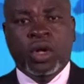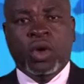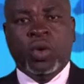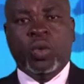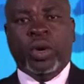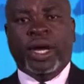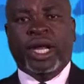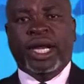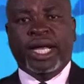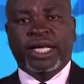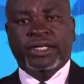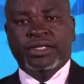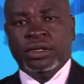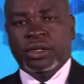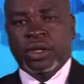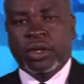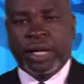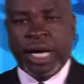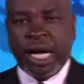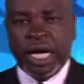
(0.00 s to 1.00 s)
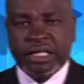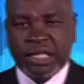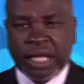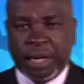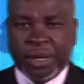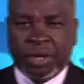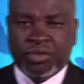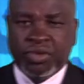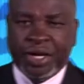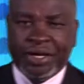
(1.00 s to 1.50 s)
Well, as you know, guys,
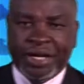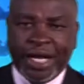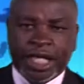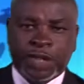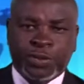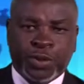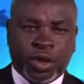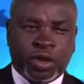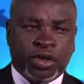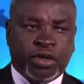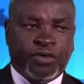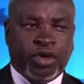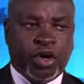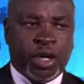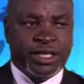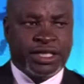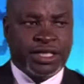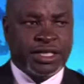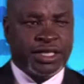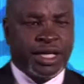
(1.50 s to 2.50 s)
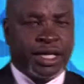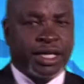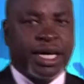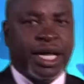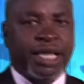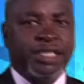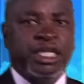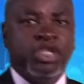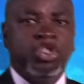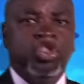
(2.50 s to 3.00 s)
I'm a great exponent of organizational
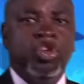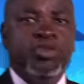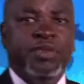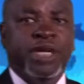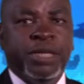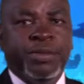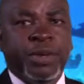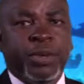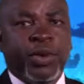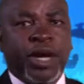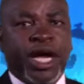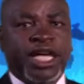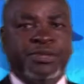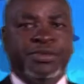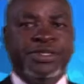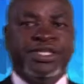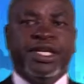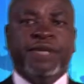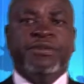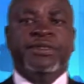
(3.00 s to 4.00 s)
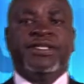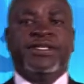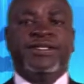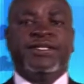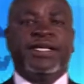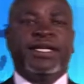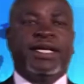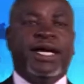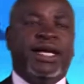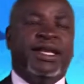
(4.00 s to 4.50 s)
culture, and too many people ask me, say, Mr.
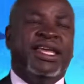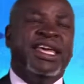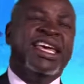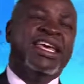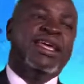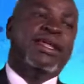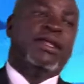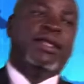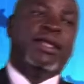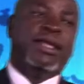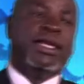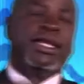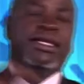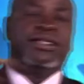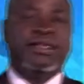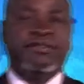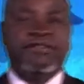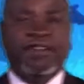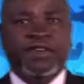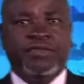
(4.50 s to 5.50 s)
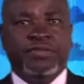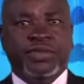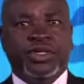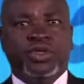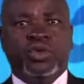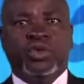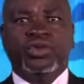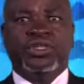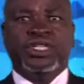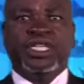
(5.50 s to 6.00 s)
Selekane, in less than 5
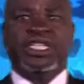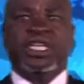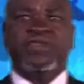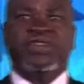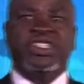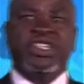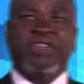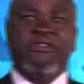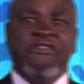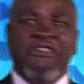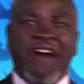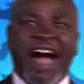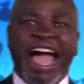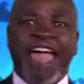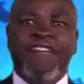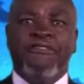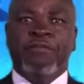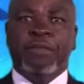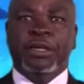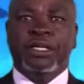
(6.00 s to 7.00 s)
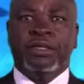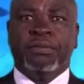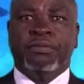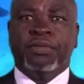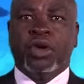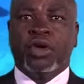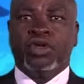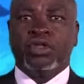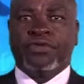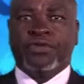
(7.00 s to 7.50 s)
minutes, could you just give us the 5 building
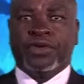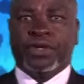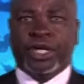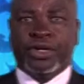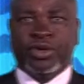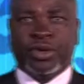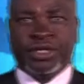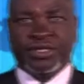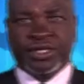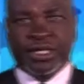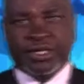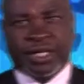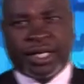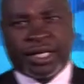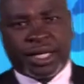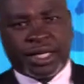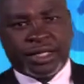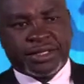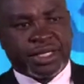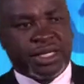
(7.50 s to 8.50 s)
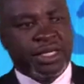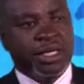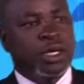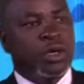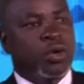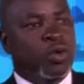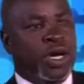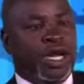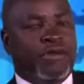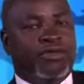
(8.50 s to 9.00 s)
blocks of a great organizational culture?
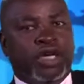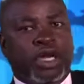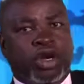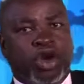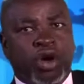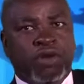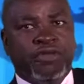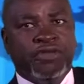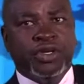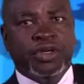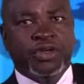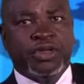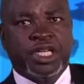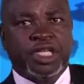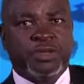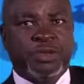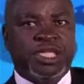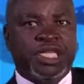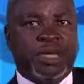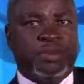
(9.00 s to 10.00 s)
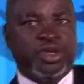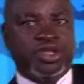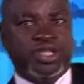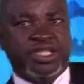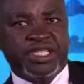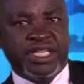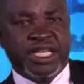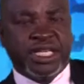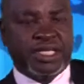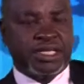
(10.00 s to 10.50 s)
Well, I've got a long video that speaks about the
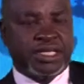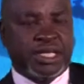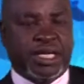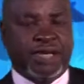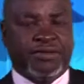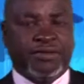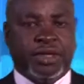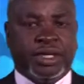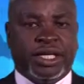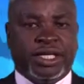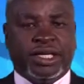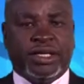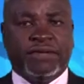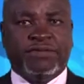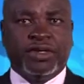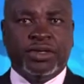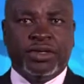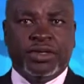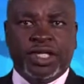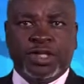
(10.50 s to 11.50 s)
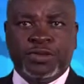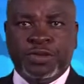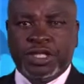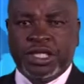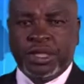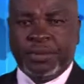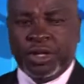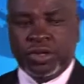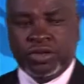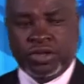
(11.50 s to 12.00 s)
6, and I've got another video that
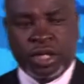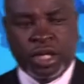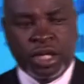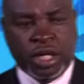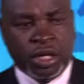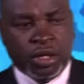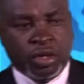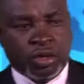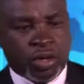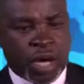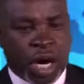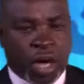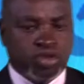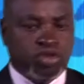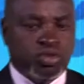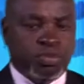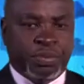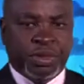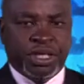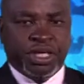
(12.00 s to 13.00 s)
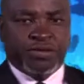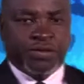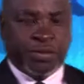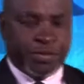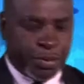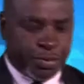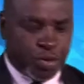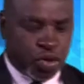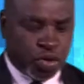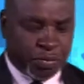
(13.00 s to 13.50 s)
speaks about, how to build it from
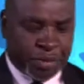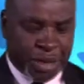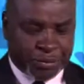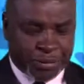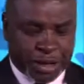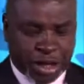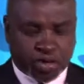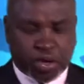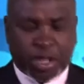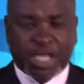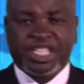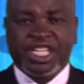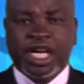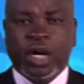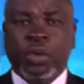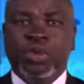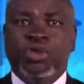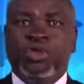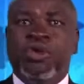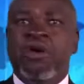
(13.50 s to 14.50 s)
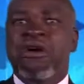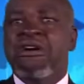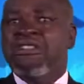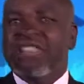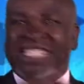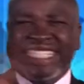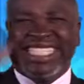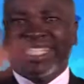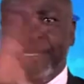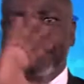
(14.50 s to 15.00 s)
the bottom, but I'm just going to share with you
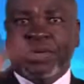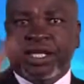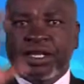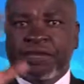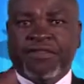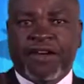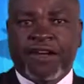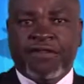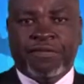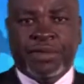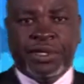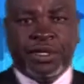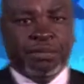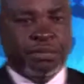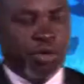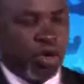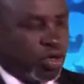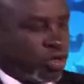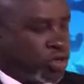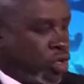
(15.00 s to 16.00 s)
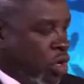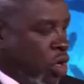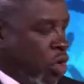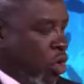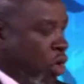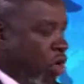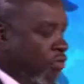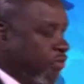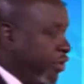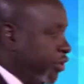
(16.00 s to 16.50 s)
simply the 5 building blocks
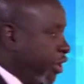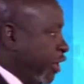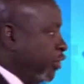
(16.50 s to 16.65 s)
of a great